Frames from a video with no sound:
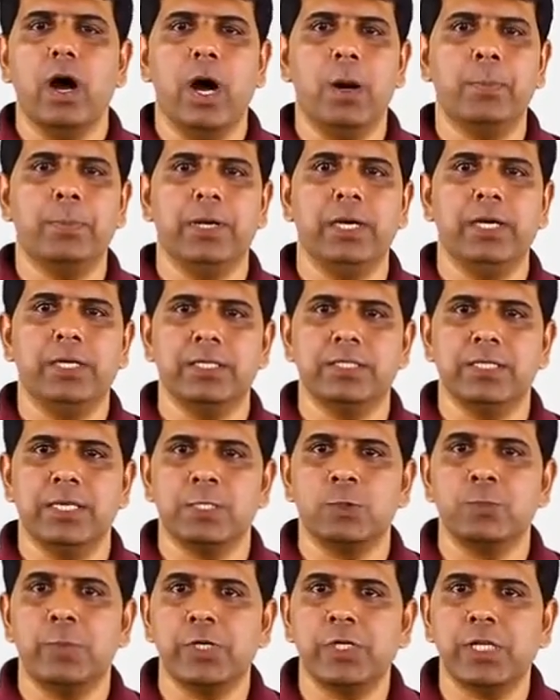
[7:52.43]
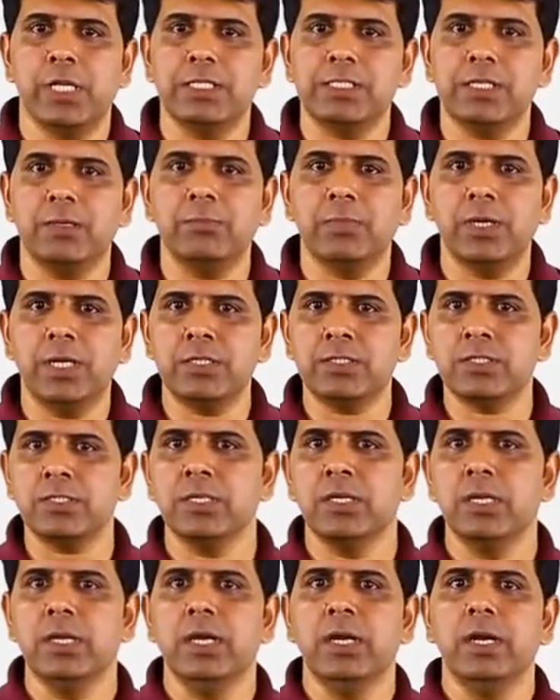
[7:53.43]
Operators are special
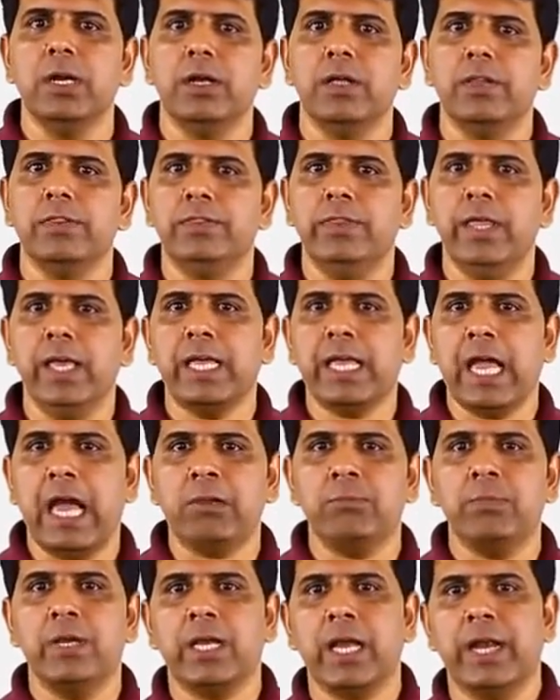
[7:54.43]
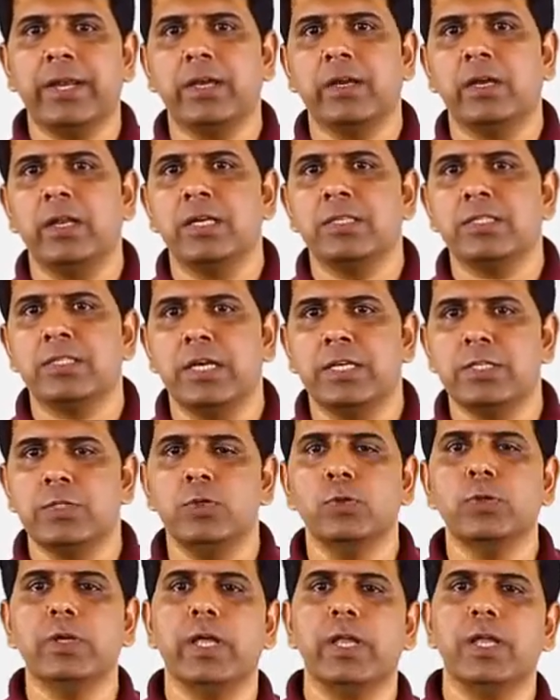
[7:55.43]
symbols. They can be categorized
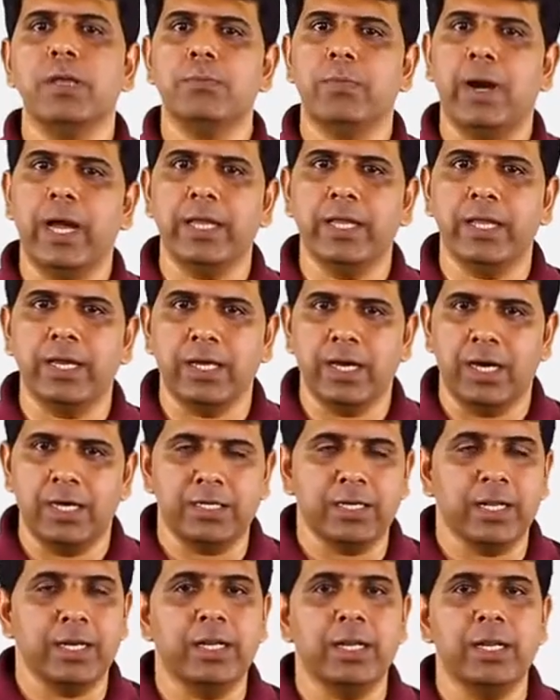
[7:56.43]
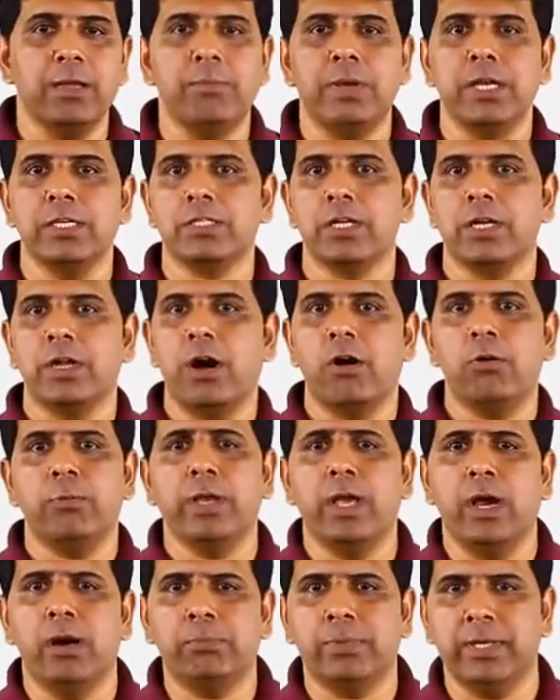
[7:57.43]
as unary, binary or ternary based on how
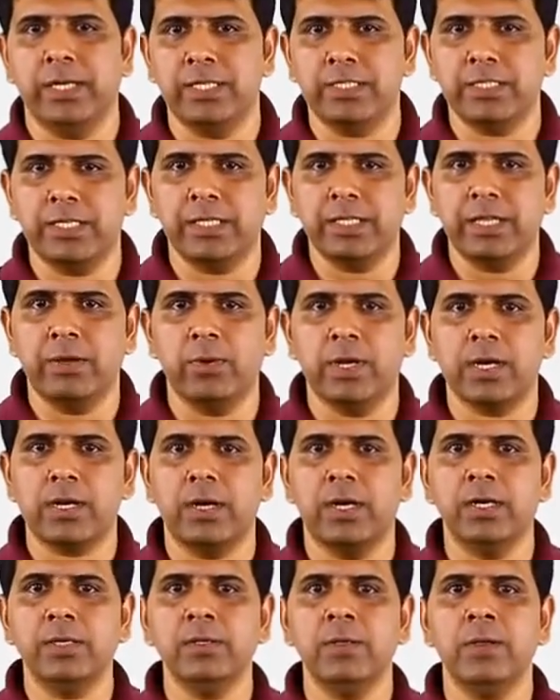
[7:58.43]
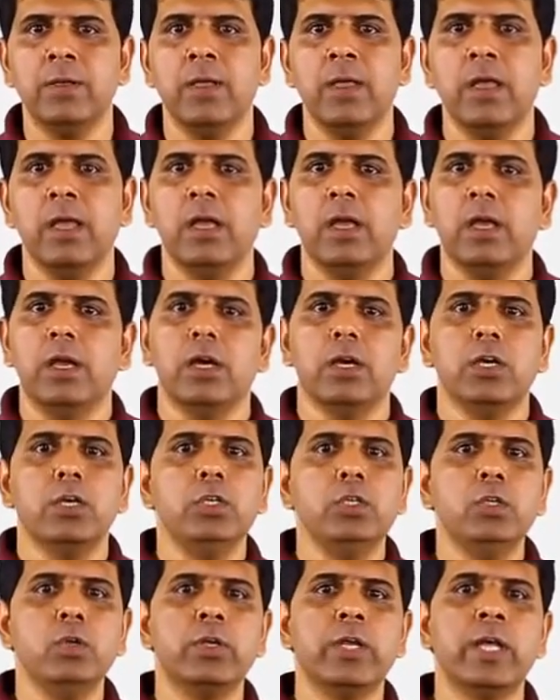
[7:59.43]
many operands that they work on.
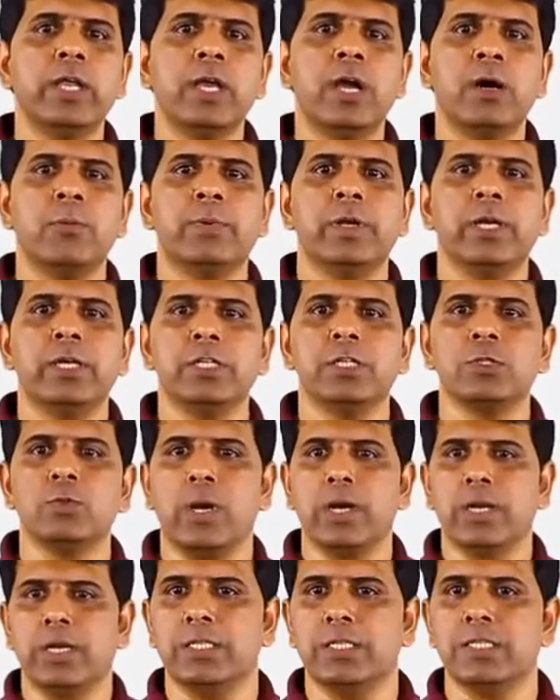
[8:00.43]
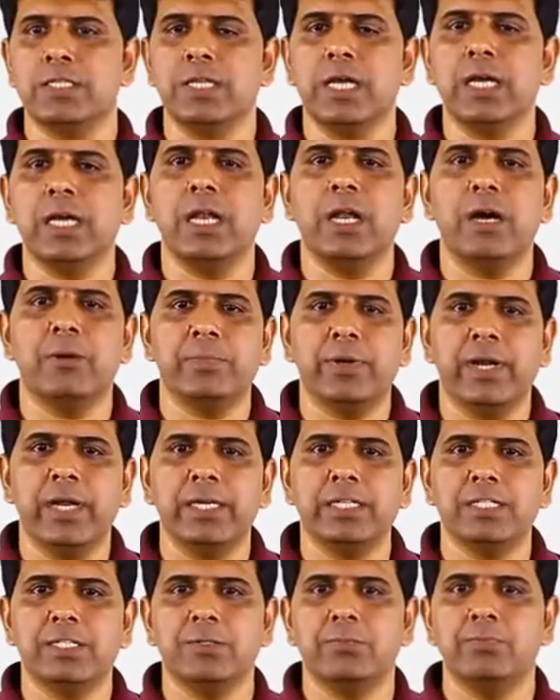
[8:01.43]
Unary operators on single
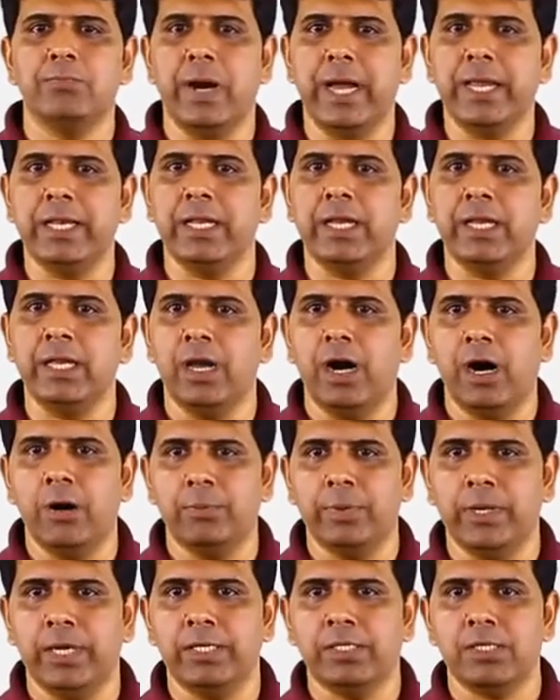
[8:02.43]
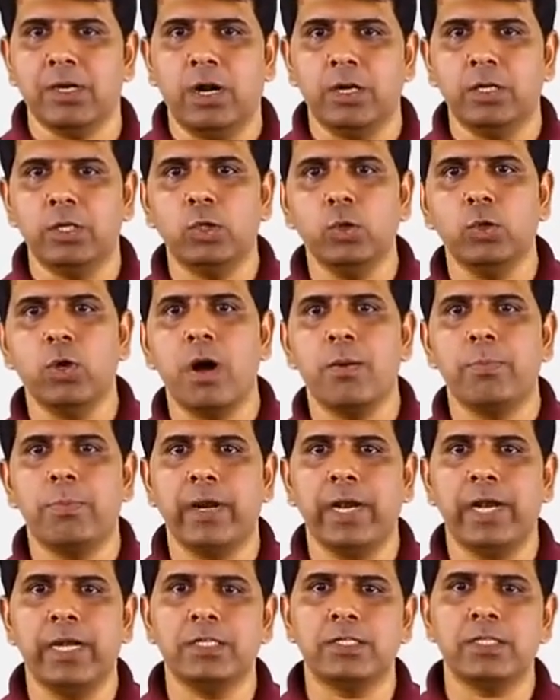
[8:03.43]
operands, binary operates on 2
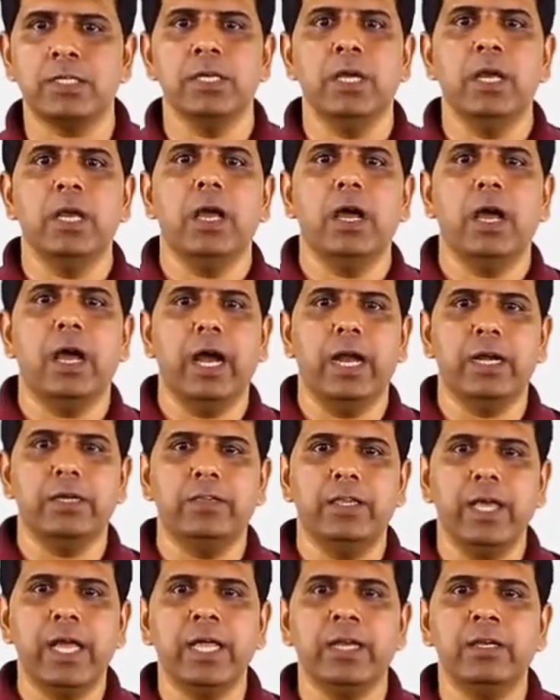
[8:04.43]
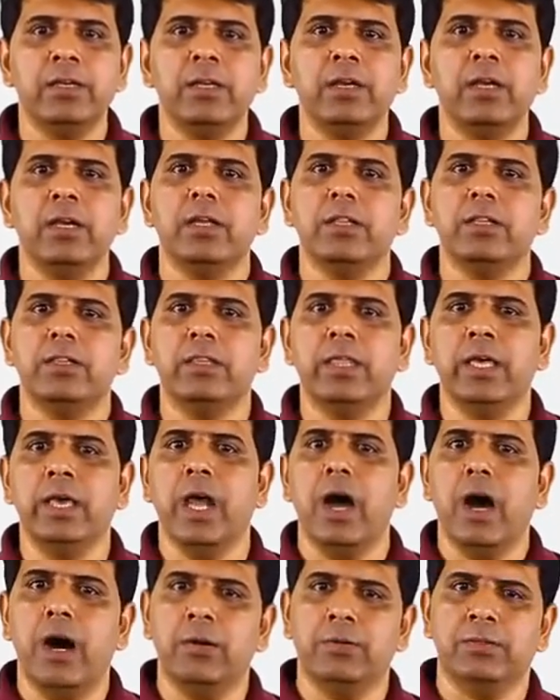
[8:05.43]
operands, and then
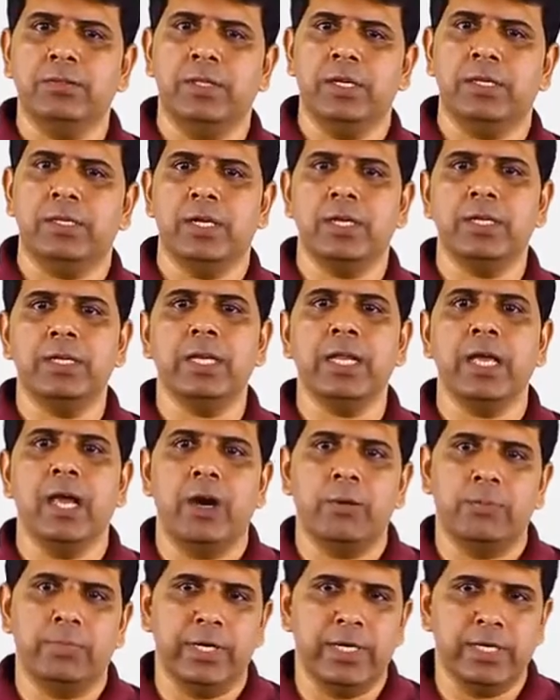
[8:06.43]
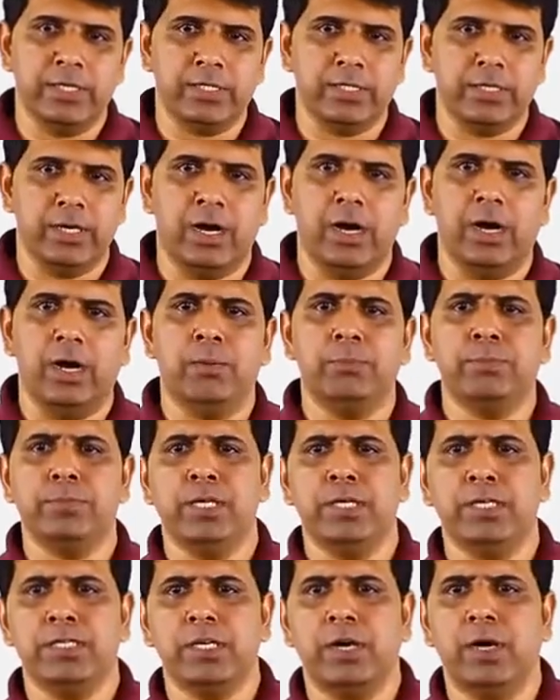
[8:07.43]
the ternary operates
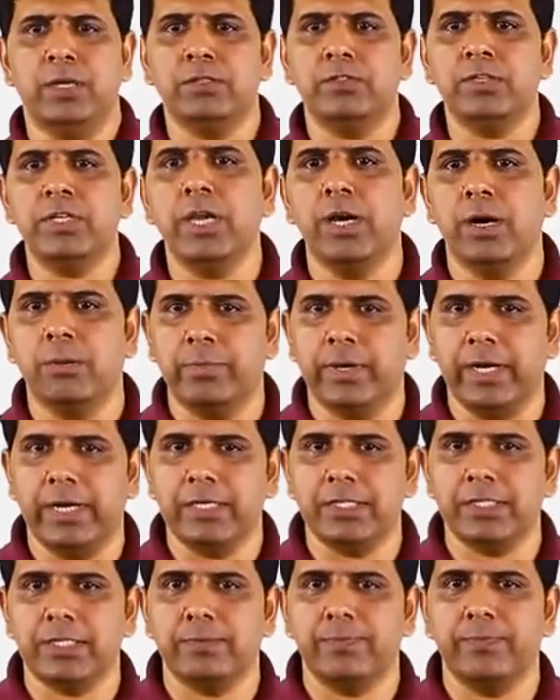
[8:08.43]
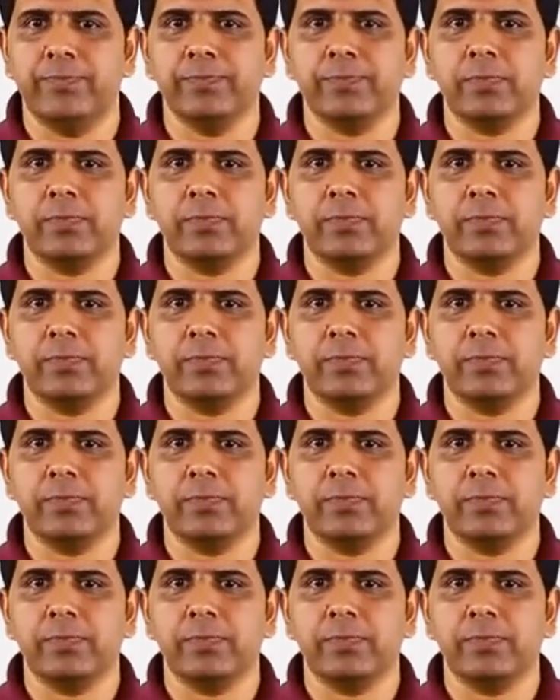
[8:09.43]
on 3 operands.